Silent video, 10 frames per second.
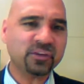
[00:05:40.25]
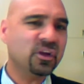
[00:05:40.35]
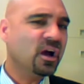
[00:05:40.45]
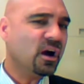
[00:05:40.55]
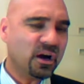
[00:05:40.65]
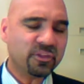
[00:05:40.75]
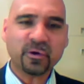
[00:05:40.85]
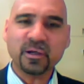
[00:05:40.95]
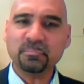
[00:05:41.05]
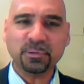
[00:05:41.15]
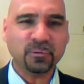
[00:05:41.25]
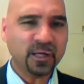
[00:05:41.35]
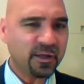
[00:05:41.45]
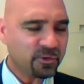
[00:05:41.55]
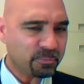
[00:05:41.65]
Do not
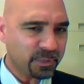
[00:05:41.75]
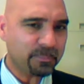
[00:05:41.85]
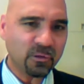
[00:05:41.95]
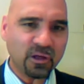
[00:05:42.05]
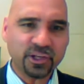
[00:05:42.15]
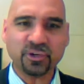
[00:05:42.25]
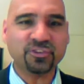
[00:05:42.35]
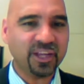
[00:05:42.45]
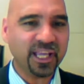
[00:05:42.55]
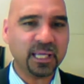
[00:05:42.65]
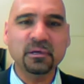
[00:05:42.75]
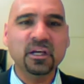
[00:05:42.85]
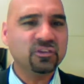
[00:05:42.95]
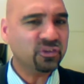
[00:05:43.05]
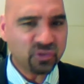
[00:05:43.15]
expect other
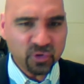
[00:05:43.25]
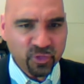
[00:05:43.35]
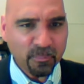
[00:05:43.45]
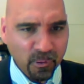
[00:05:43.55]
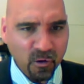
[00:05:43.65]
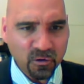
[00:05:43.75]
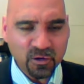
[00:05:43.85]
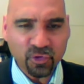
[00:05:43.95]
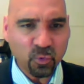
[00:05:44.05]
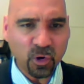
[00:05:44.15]
people on your team